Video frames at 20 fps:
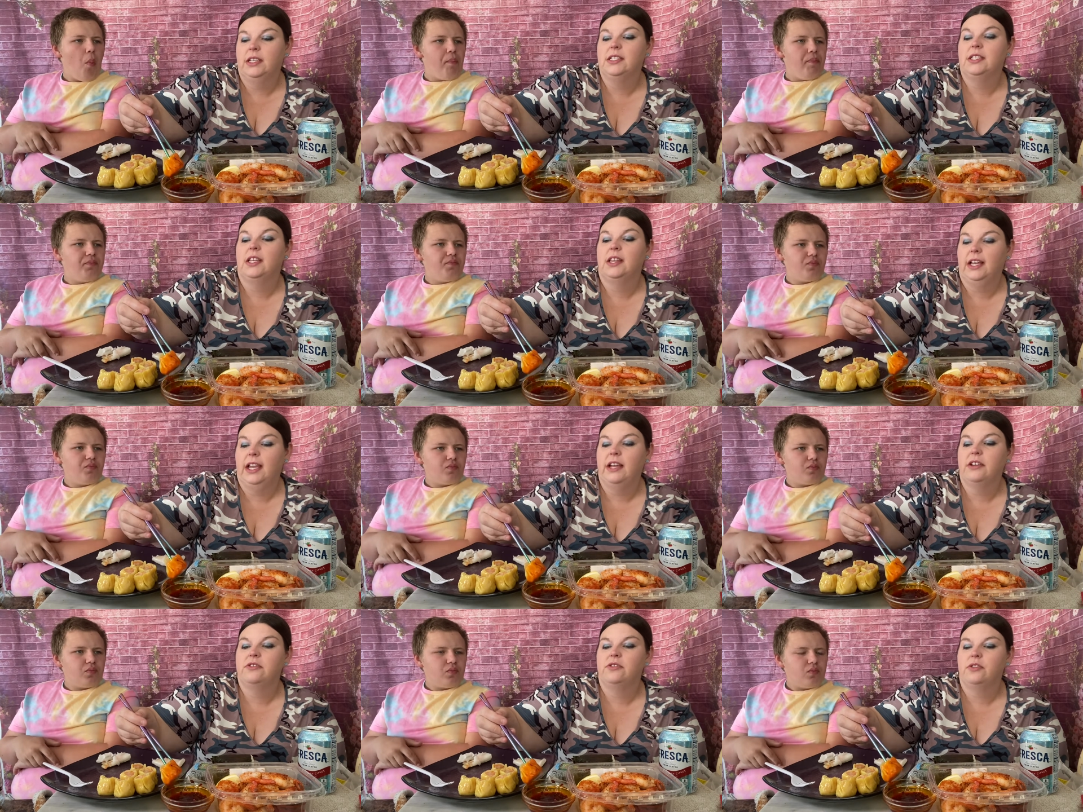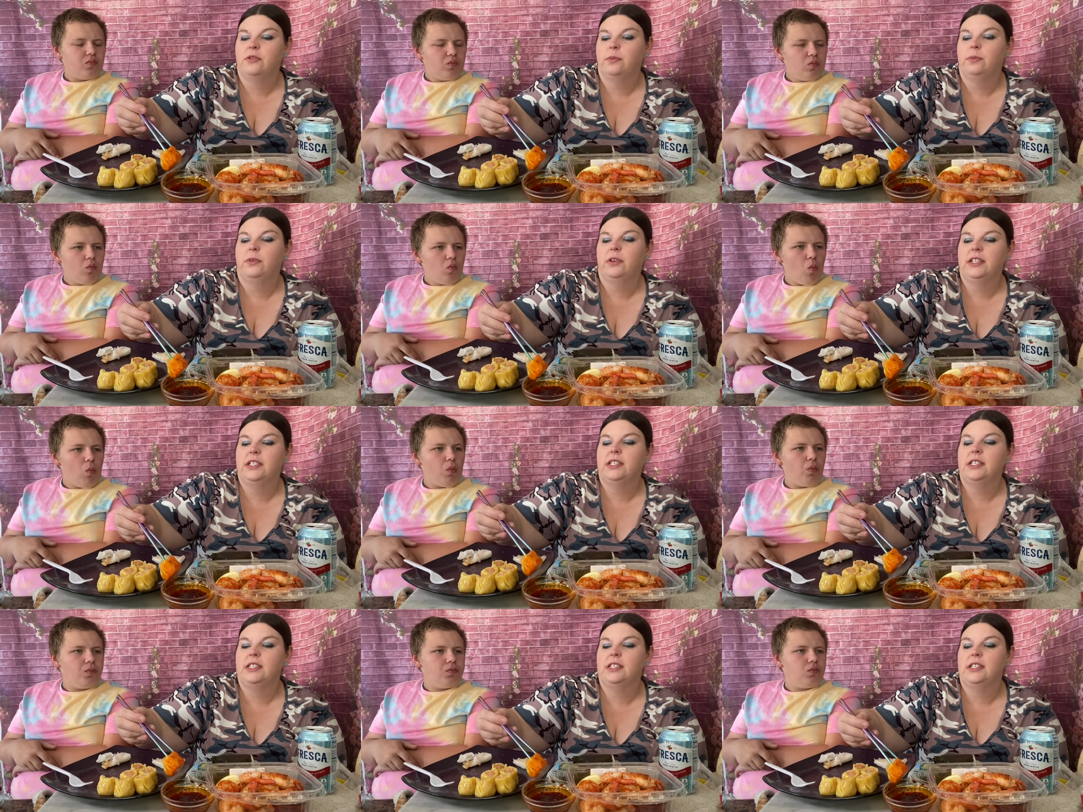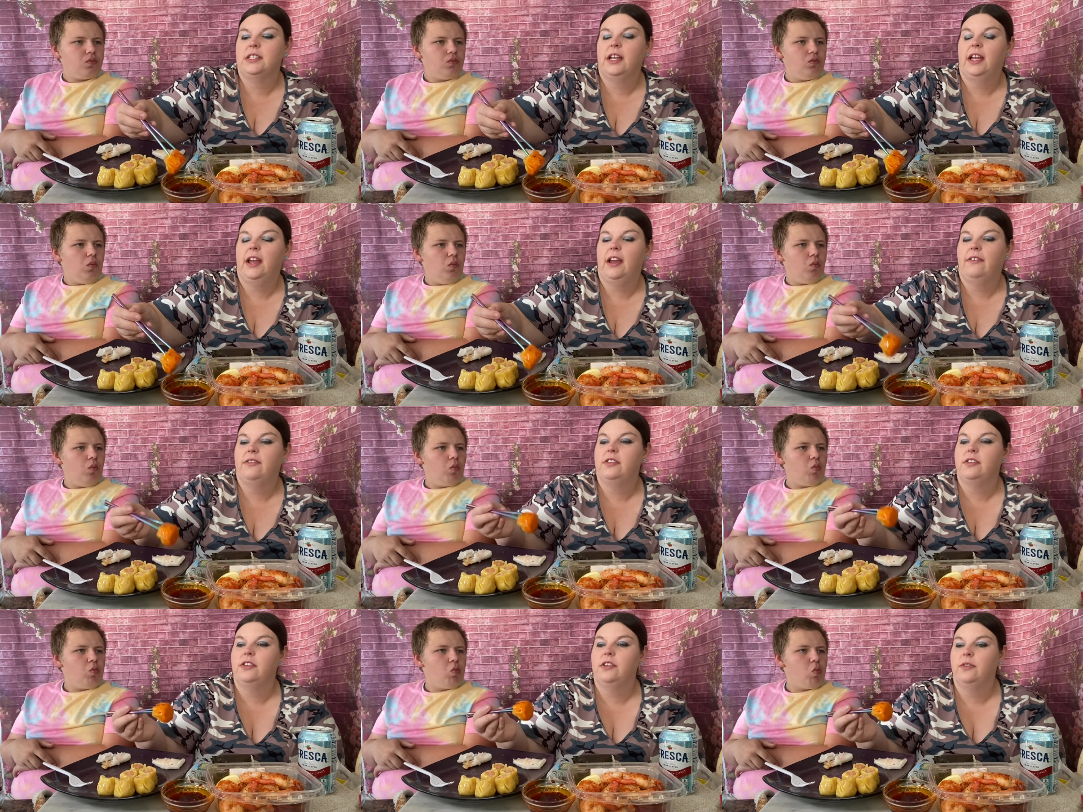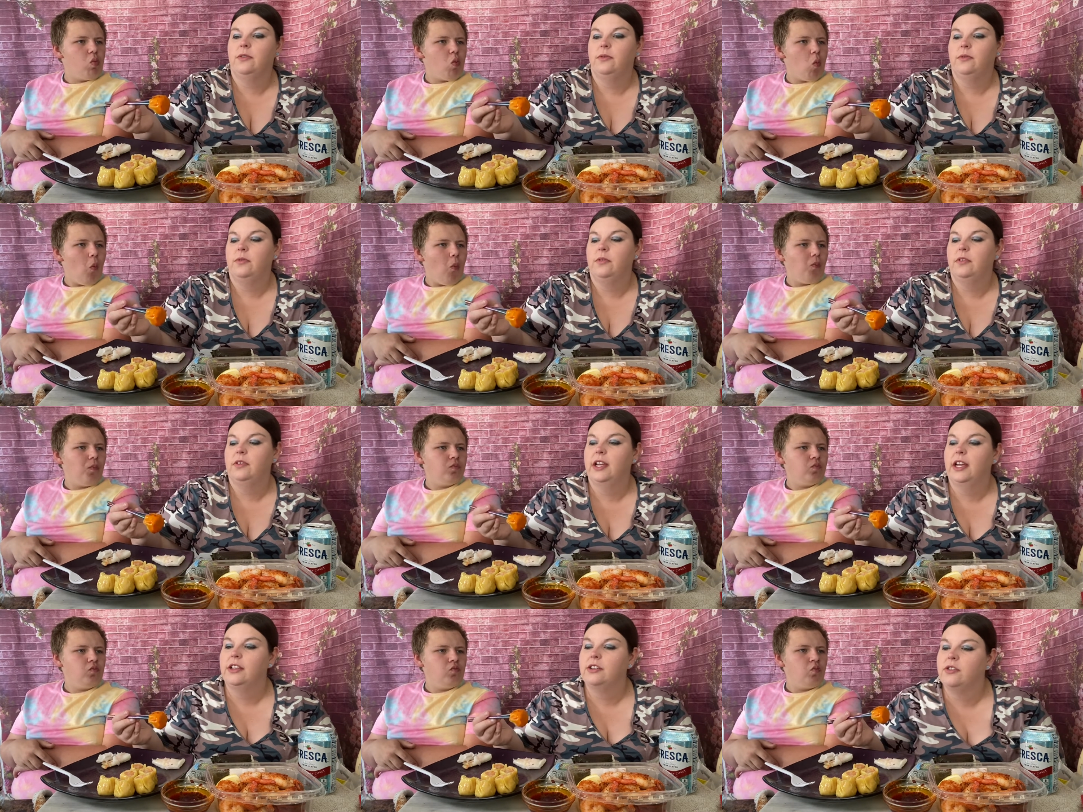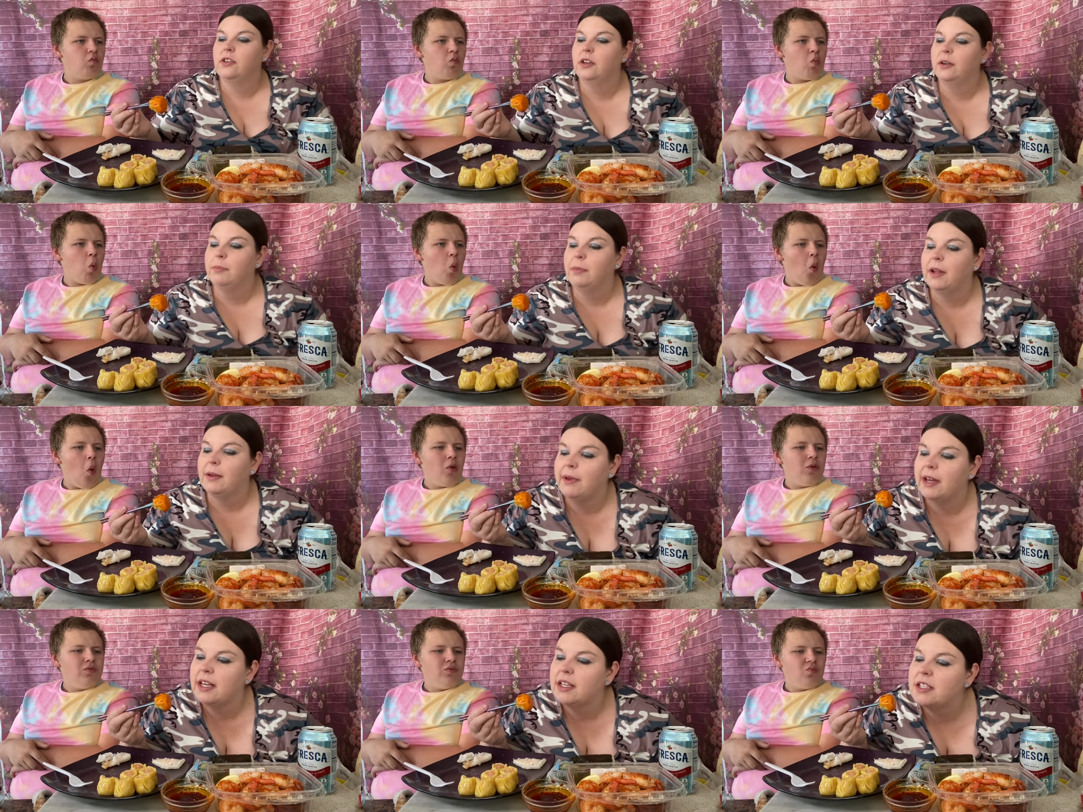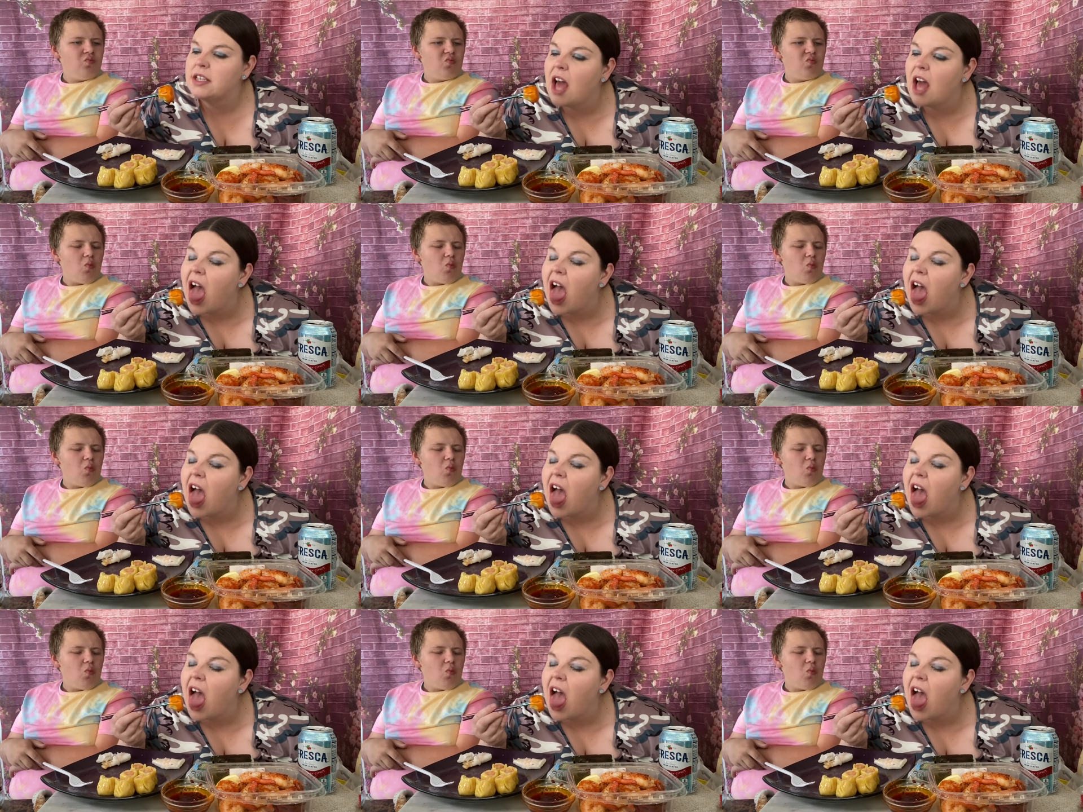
Speaker 1: of the gastroparesis, I have to do gastric bypass.